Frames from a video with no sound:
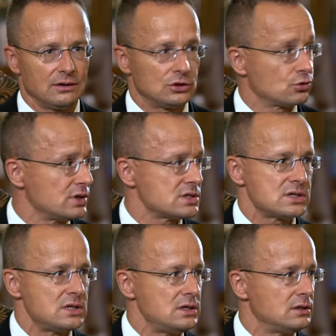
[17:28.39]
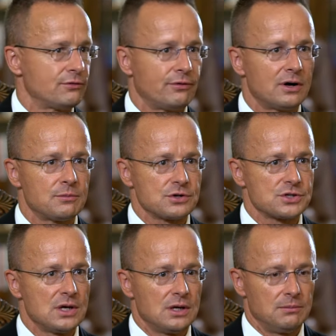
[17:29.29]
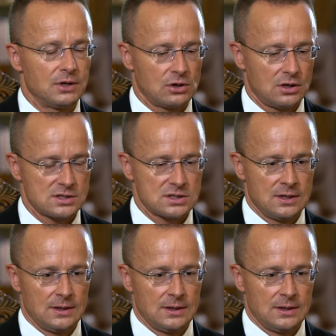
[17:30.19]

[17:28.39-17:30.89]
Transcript: It ruins the, the farmers because